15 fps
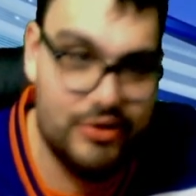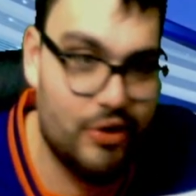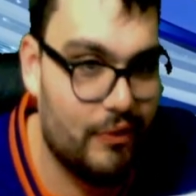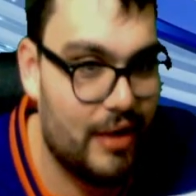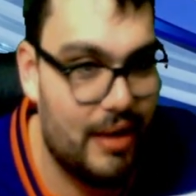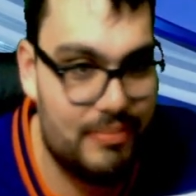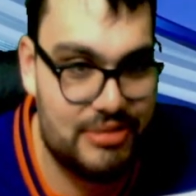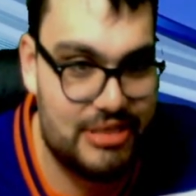No,
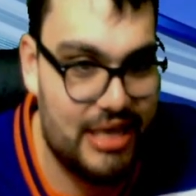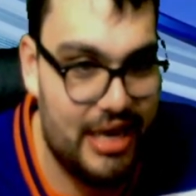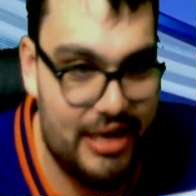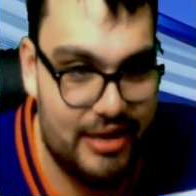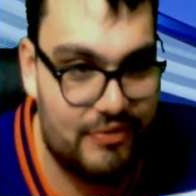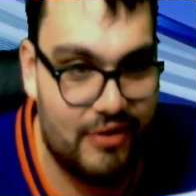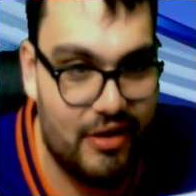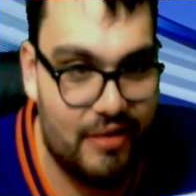I'm saying
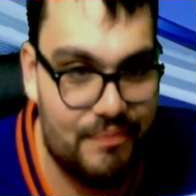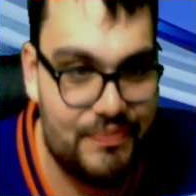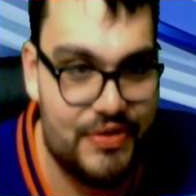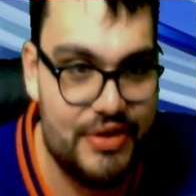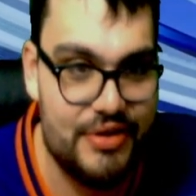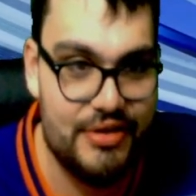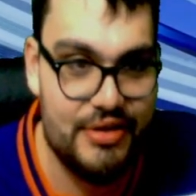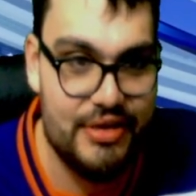it wrong.
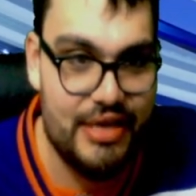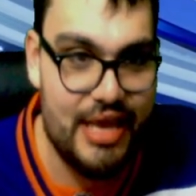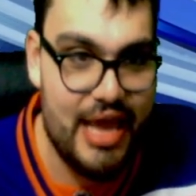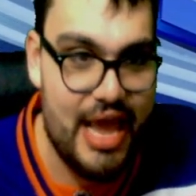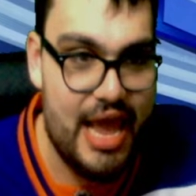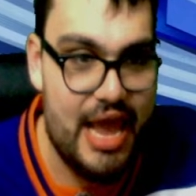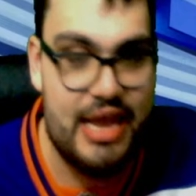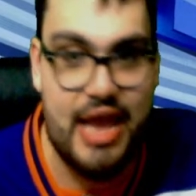
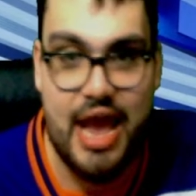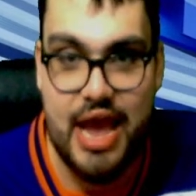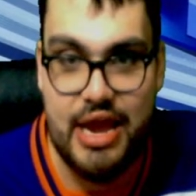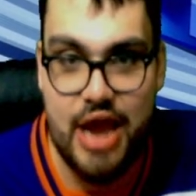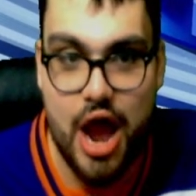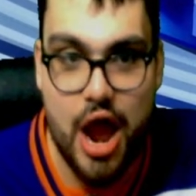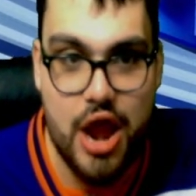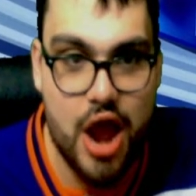
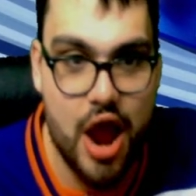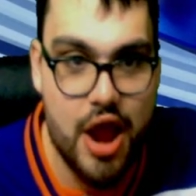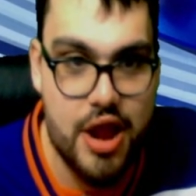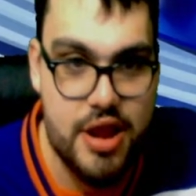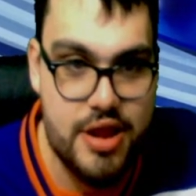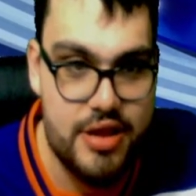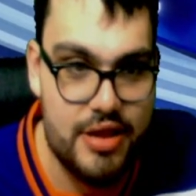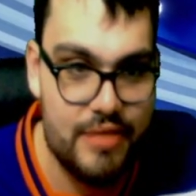Hey.